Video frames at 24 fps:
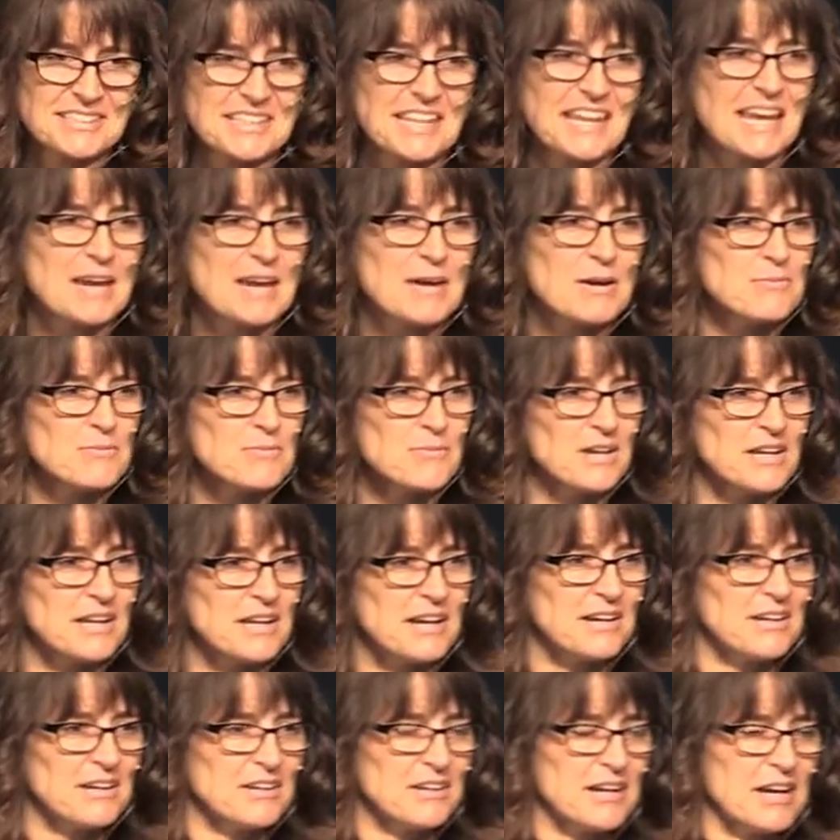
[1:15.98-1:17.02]
today
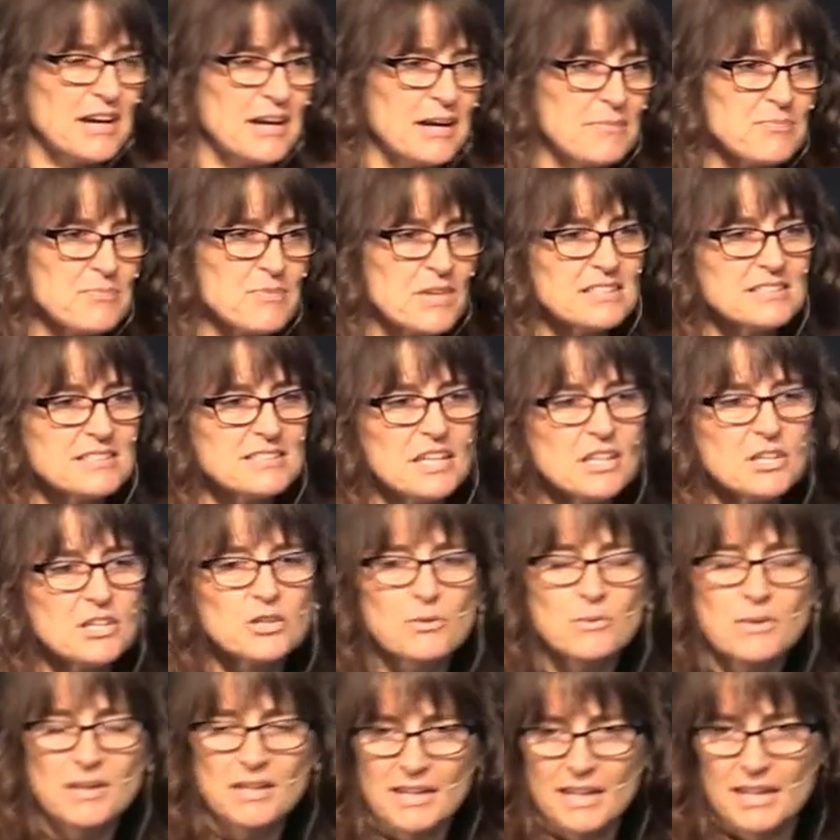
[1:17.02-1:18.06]
we are uh,
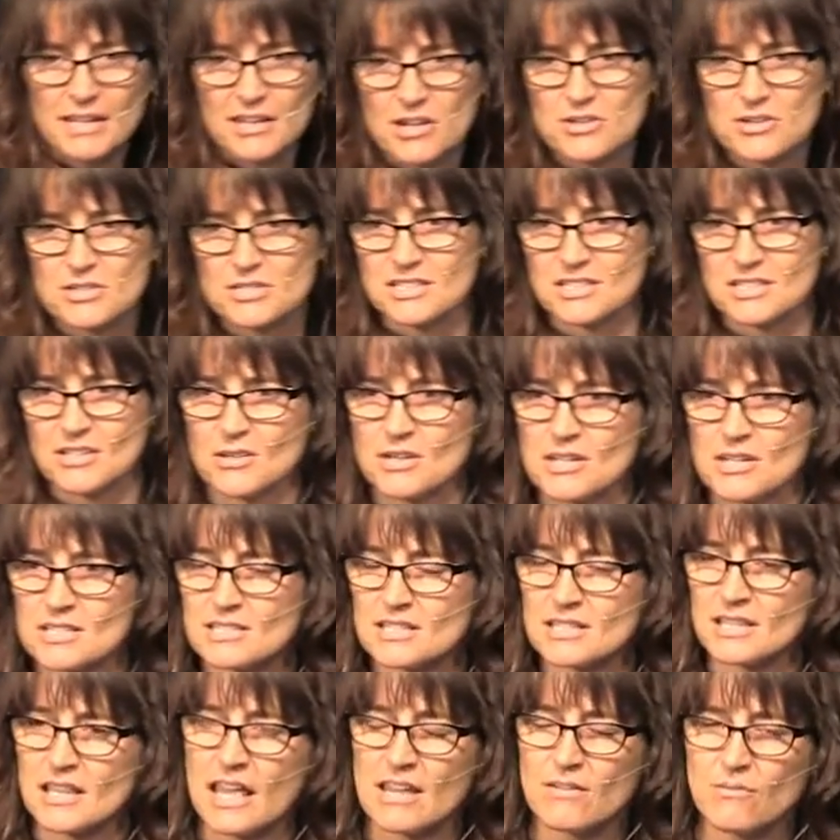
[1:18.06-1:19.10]
continuing in our
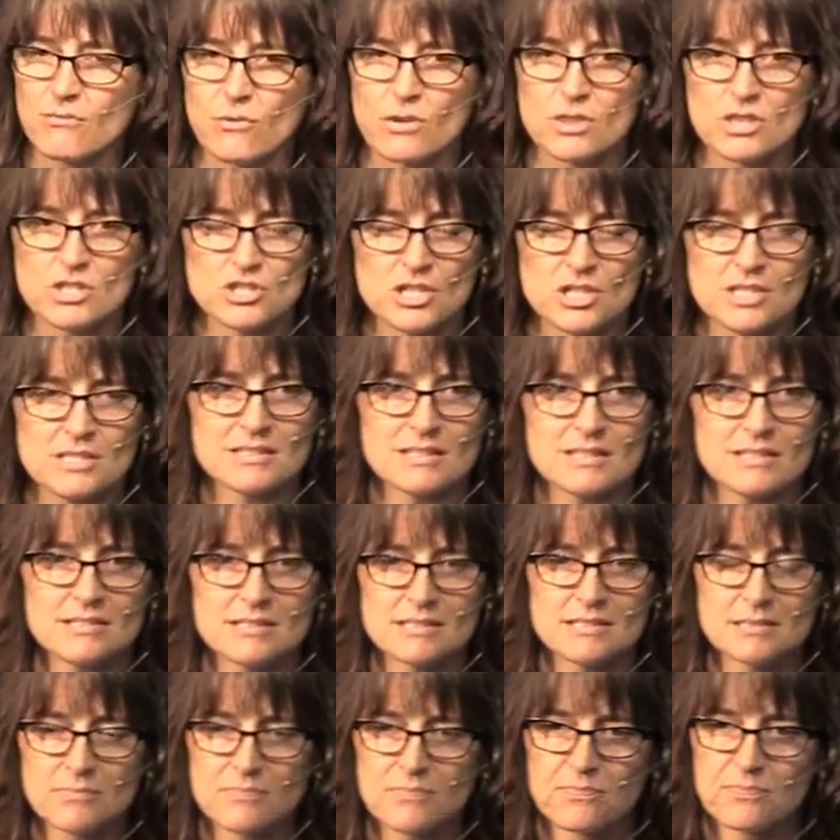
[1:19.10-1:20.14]
series, Life with
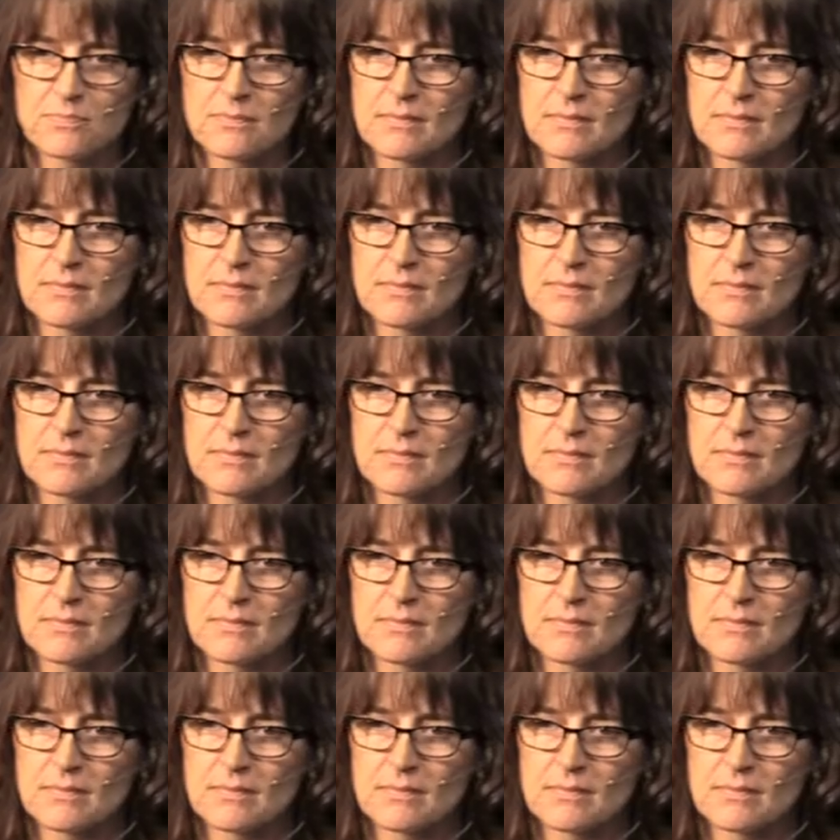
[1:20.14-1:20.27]
Jesus.